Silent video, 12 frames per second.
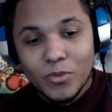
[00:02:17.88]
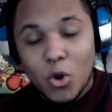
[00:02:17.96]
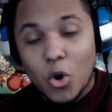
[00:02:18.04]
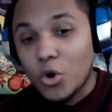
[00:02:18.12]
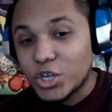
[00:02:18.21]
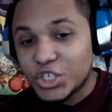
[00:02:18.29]

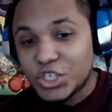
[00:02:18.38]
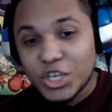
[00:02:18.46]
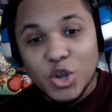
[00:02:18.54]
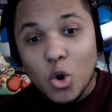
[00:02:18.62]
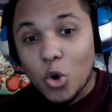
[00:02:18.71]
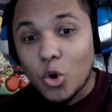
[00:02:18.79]
or she,
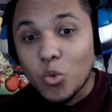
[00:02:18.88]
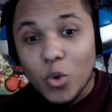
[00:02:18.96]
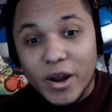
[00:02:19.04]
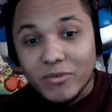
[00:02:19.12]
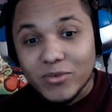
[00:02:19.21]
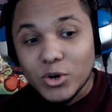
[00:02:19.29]
or
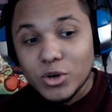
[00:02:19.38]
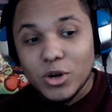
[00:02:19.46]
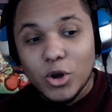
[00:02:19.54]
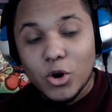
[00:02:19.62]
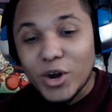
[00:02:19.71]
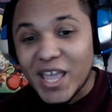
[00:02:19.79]
whatever,
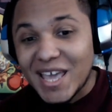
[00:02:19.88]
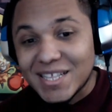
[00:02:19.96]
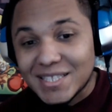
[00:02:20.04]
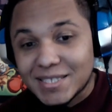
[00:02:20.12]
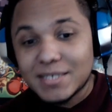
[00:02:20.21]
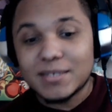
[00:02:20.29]
or
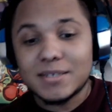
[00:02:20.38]
it.